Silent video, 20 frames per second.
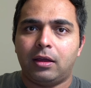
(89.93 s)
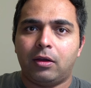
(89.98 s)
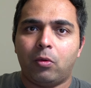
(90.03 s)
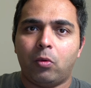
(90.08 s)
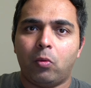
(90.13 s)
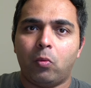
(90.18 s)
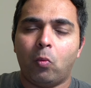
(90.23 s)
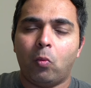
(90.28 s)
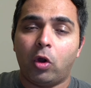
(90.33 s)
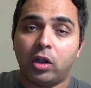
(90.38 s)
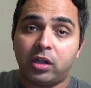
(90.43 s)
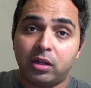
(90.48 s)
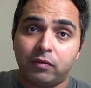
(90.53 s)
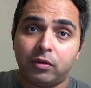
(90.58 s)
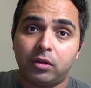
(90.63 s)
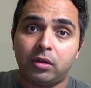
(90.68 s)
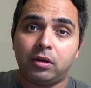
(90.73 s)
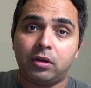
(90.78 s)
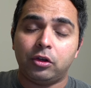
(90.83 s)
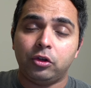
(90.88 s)

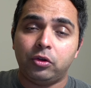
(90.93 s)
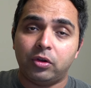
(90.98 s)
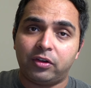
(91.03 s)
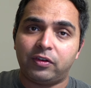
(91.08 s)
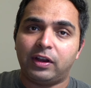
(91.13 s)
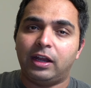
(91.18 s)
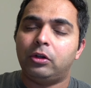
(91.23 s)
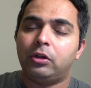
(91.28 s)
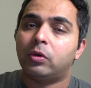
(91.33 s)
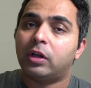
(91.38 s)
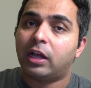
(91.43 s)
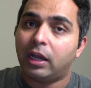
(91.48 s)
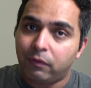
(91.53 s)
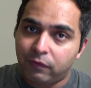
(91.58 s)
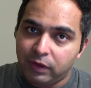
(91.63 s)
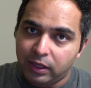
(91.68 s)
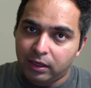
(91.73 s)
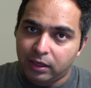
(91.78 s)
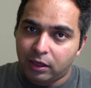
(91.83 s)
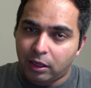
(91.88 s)
whatever you are trying to
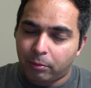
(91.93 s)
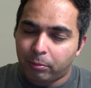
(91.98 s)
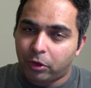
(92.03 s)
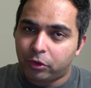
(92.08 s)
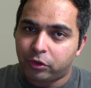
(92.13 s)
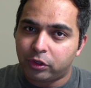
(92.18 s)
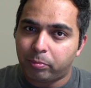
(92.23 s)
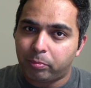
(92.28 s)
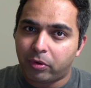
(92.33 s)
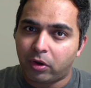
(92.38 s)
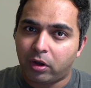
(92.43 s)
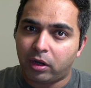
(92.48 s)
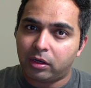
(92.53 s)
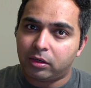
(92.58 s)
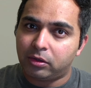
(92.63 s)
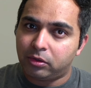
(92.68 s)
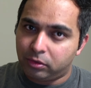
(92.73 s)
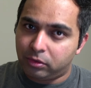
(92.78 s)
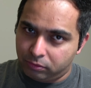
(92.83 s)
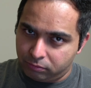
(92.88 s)
convey about your
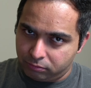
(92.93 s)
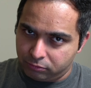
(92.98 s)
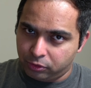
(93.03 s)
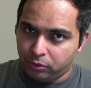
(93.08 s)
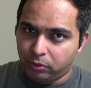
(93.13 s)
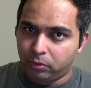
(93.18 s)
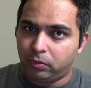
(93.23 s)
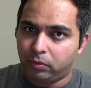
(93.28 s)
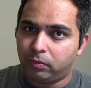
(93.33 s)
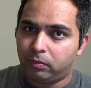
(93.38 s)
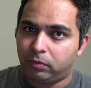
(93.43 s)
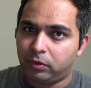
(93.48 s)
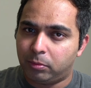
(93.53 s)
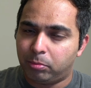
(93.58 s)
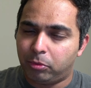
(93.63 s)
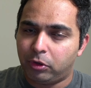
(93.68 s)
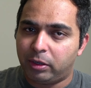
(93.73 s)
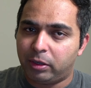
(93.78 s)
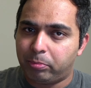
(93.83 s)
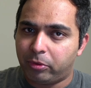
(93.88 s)
product through the
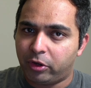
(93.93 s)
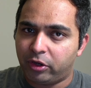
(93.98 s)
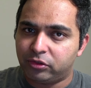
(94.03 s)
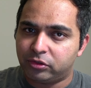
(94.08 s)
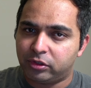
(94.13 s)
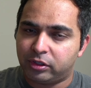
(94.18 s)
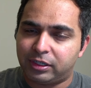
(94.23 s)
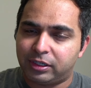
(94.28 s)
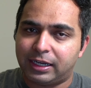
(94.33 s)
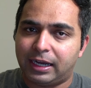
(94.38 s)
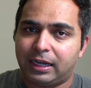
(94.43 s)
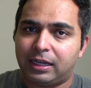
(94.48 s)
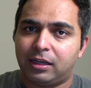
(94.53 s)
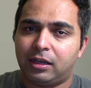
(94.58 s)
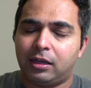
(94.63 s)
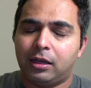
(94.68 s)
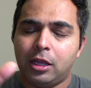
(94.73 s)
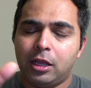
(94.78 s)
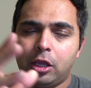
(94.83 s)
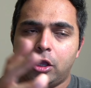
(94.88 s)
bullet points or the
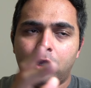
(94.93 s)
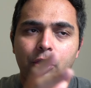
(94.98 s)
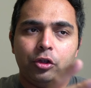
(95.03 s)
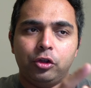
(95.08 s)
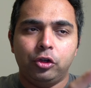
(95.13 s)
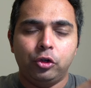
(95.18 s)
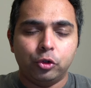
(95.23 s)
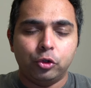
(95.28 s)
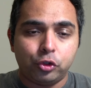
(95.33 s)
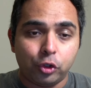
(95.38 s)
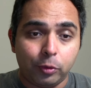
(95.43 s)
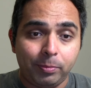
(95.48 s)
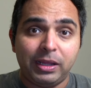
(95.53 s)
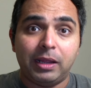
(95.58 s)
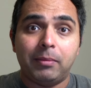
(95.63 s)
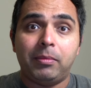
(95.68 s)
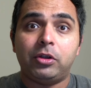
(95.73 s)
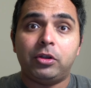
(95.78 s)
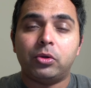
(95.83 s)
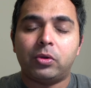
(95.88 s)
title, you should be
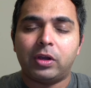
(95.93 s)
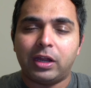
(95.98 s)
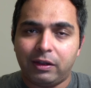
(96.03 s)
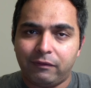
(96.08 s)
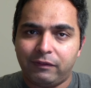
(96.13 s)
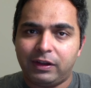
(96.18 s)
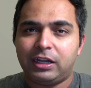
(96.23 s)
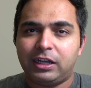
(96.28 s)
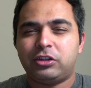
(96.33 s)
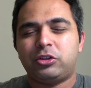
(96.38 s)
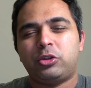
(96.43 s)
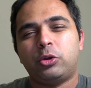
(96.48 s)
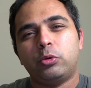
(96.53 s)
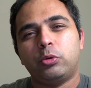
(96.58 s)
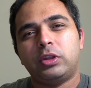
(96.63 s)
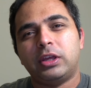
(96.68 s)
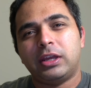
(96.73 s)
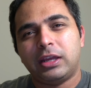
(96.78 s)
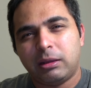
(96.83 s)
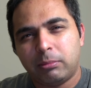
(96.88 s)
able to convey it through
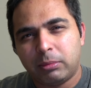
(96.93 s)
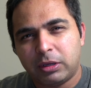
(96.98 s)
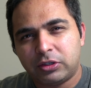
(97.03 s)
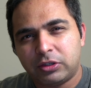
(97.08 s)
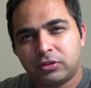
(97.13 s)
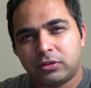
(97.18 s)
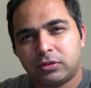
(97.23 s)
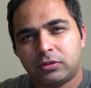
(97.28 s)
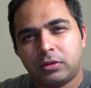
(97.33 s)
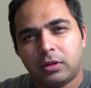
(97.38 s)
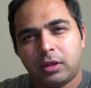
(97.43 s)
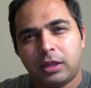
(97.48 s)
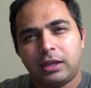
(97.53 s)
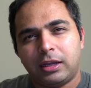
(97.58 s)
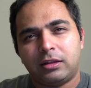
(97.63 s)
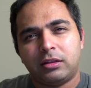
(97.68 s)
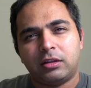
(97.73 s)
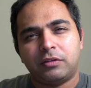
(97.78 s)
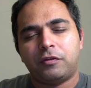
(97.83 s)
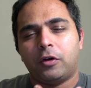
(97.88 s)
the images
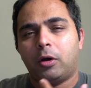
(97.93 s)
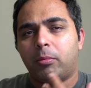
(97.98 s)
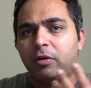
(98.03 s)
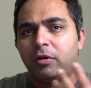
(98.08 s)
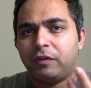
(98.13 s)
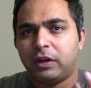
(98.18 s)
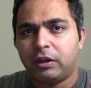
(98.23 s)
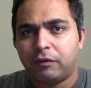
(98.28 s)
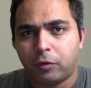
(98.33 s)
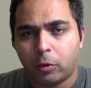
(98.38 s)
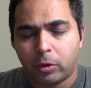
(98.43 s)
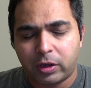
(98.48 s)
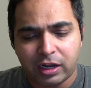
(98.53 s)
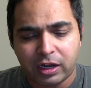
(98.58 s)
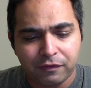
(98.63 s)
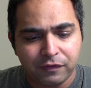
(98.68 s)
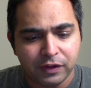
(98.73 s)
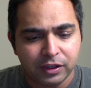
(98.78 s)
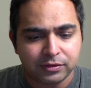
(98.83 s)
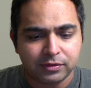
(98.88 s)
in the form of
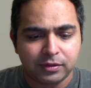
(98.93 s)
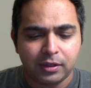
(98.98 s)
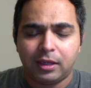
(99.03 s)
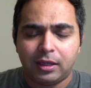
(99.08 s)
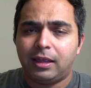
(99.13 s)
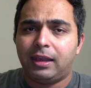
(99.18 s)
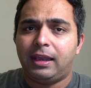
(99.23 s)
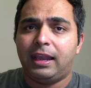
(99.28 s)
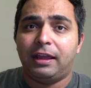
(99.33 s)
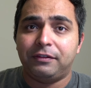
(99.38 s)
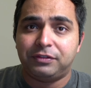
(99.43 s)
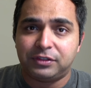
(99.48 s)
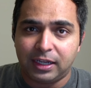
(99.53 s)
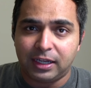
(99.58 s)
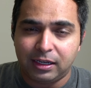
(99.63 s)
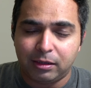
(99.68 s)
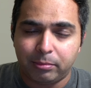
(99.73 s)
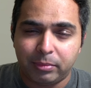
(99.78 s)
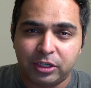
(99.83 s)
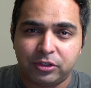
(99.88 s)
infographics, lifestyle
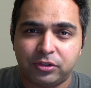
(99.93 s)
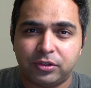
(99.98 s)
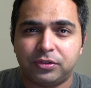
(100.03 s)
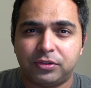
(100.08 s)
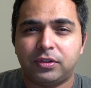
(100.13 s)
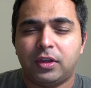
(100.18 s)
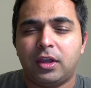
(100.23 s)
images,